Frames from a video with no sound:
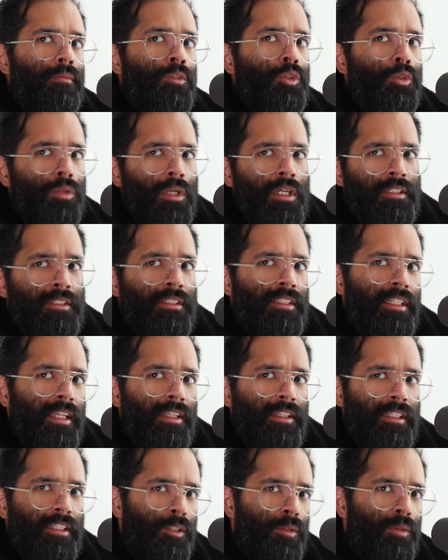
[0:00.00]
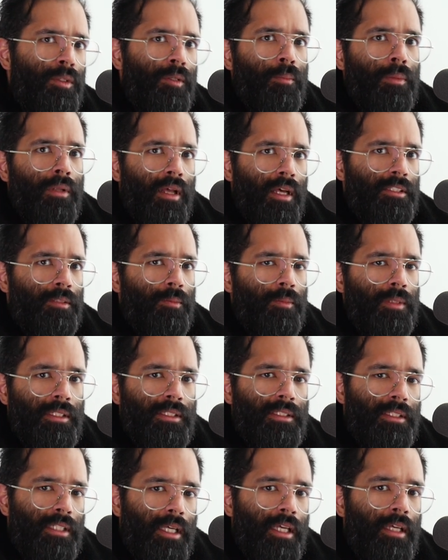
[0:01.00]
drugs that I think you can plausibly
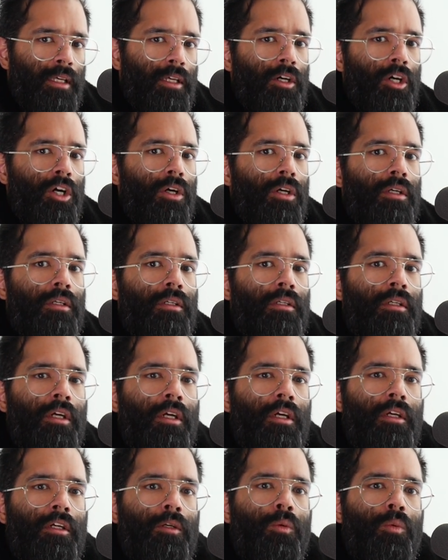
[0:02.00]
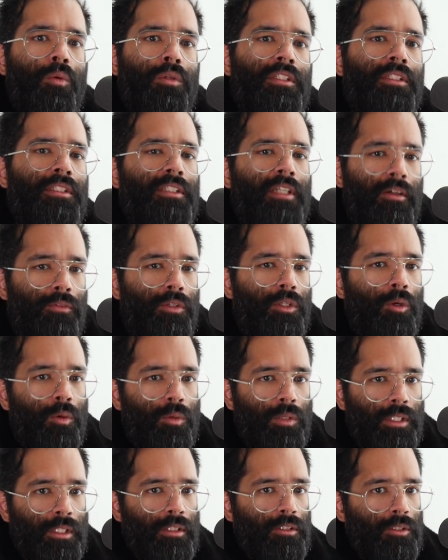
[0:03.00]
say were discovered
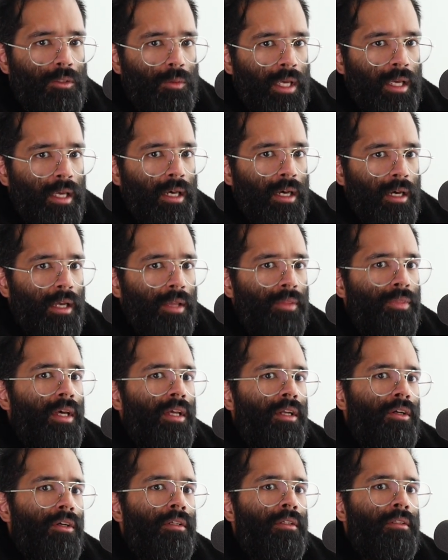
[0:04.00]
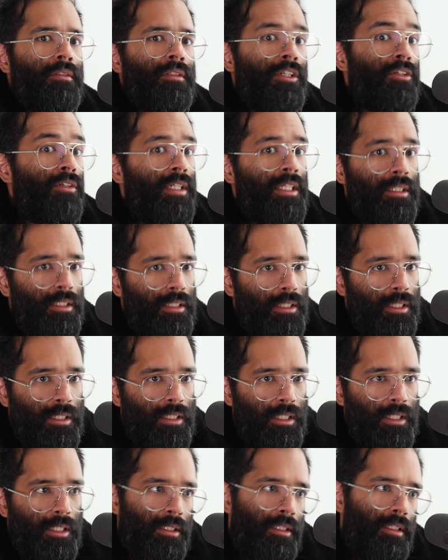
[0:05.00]
only through AI that are in the
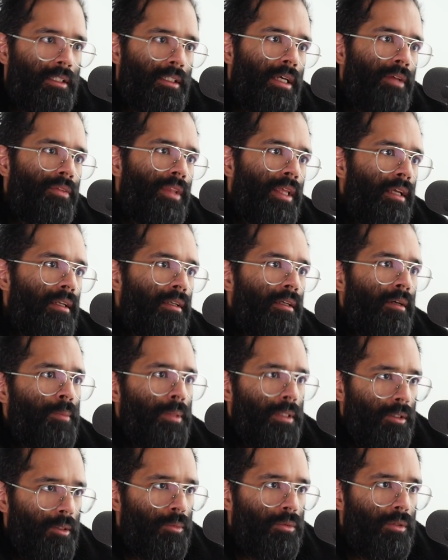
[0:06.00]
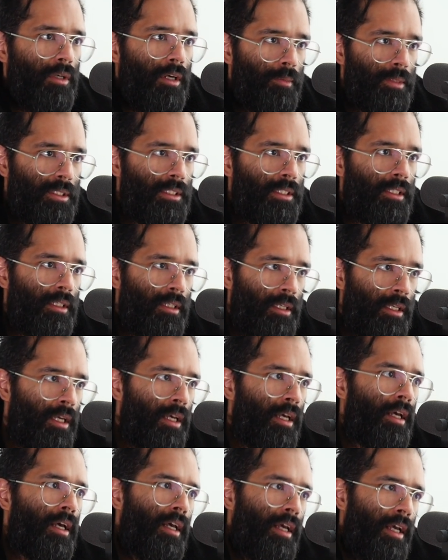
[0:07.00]
clinic and that appear promising.
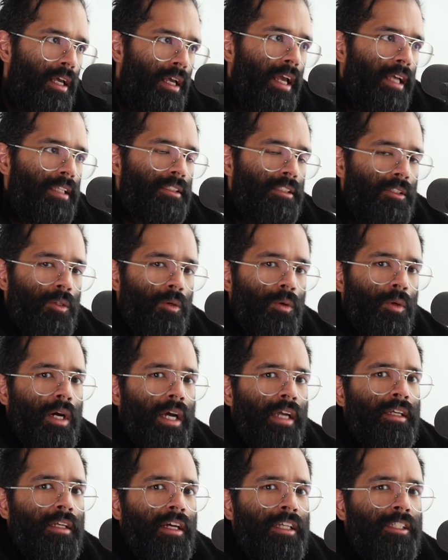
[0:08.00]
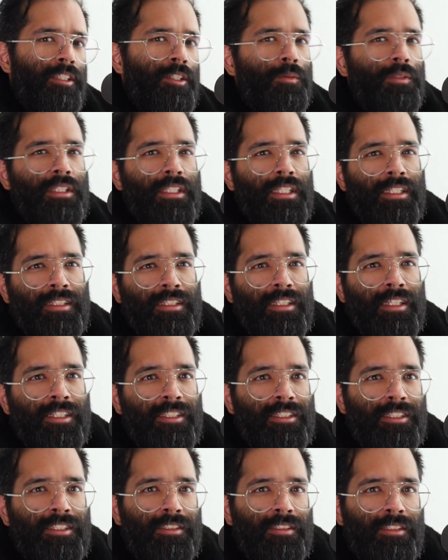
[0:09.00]
And so I don't think that
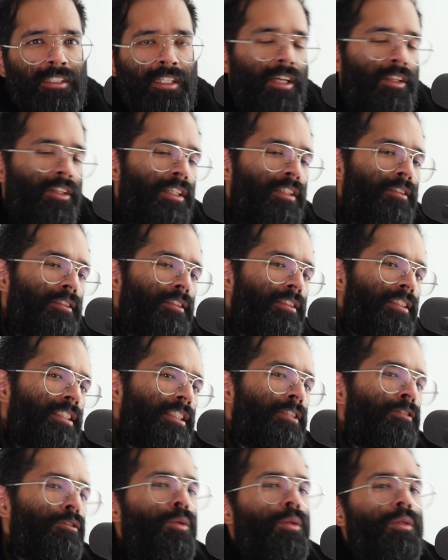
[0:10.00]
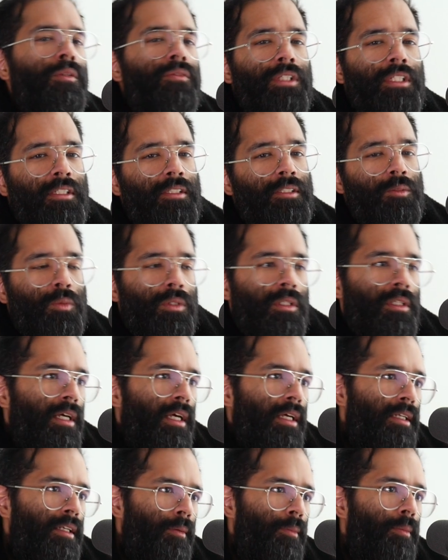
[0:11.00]
that zero of these will
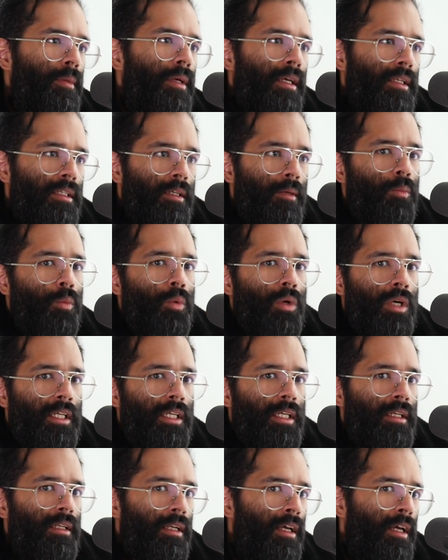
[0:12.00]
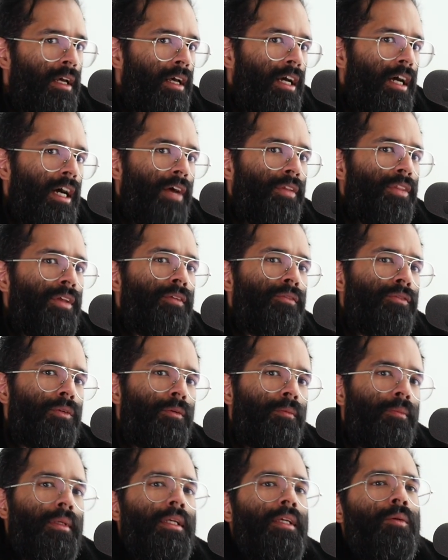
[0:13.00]
end up working. I think for
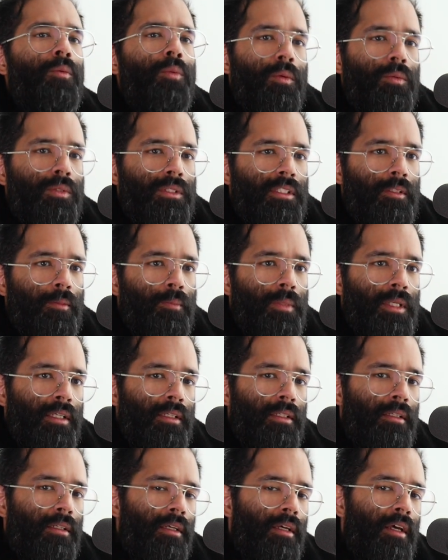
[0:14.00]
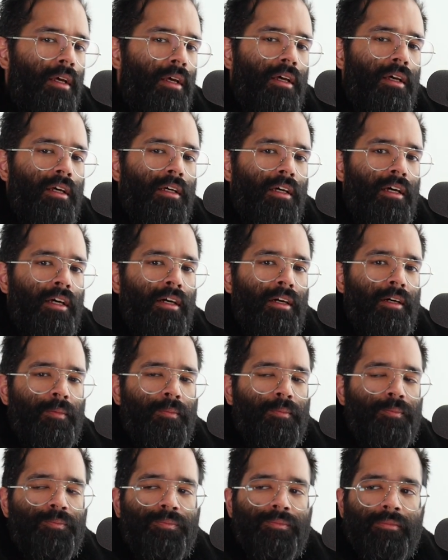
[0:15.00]
me, what was the big
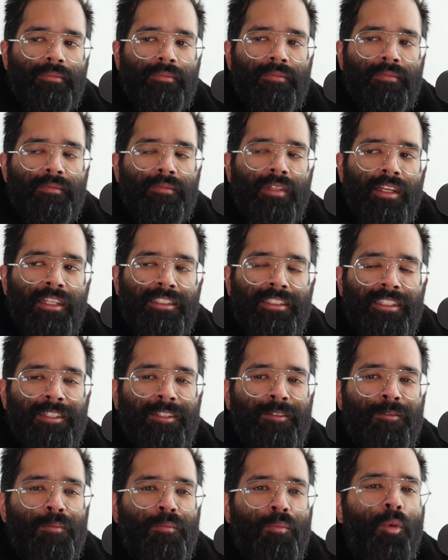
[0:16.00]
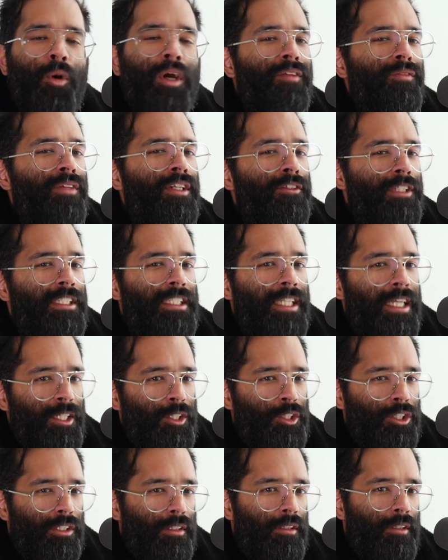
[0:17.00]
point of
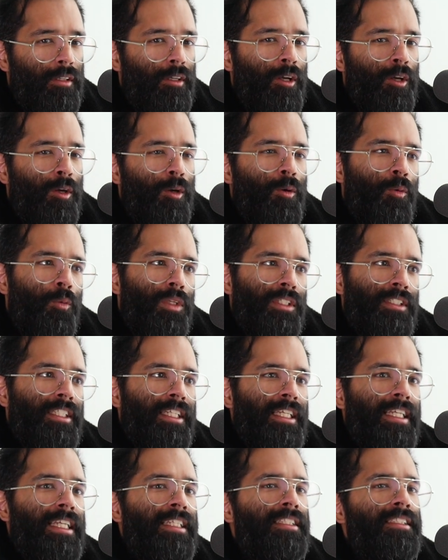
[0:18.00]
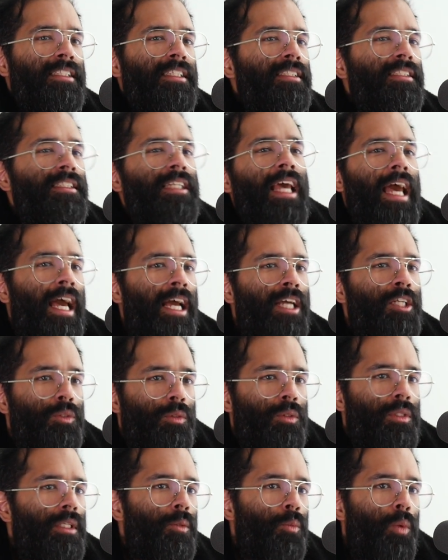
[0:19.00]
irritation was, is this
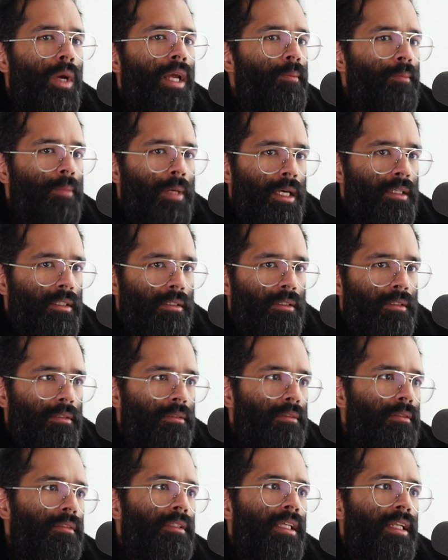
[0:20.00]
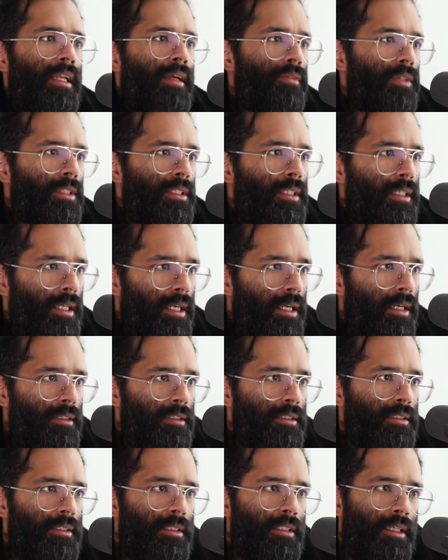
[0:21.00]
actually way better than everything
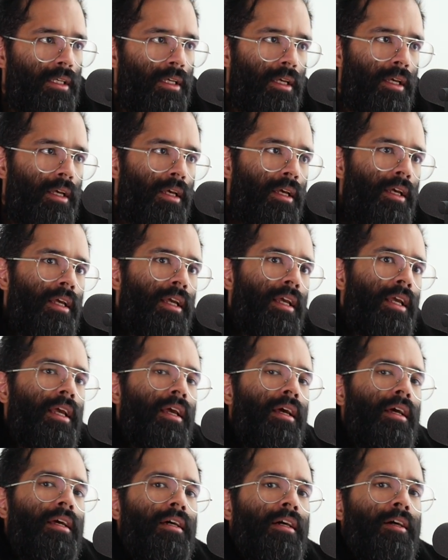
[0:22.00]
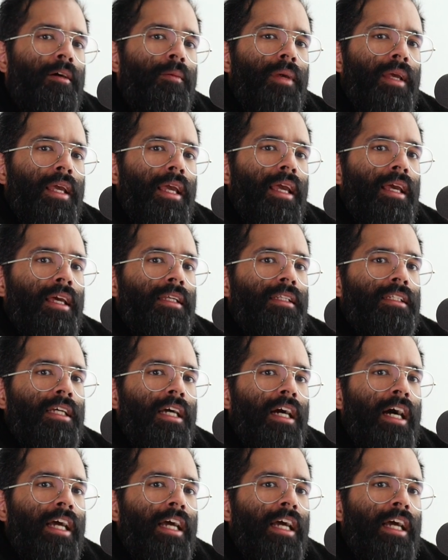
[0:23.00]
else? And